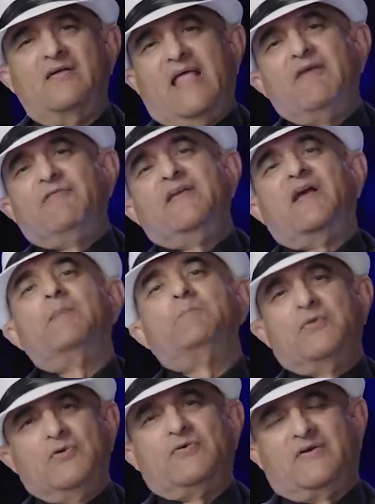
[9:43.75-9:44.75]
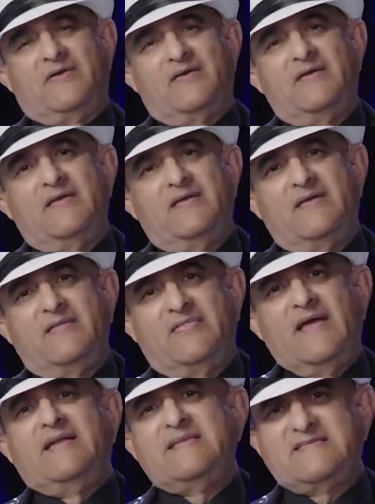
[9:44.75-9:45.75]
on every computer
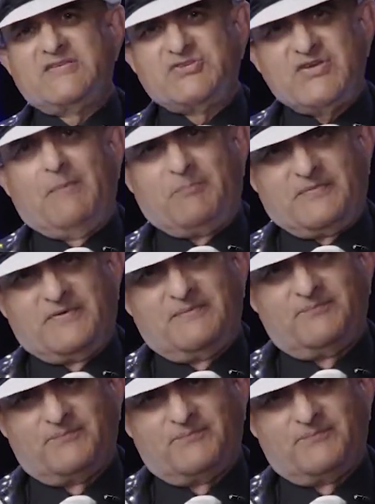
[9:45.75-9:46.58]
that is shipped.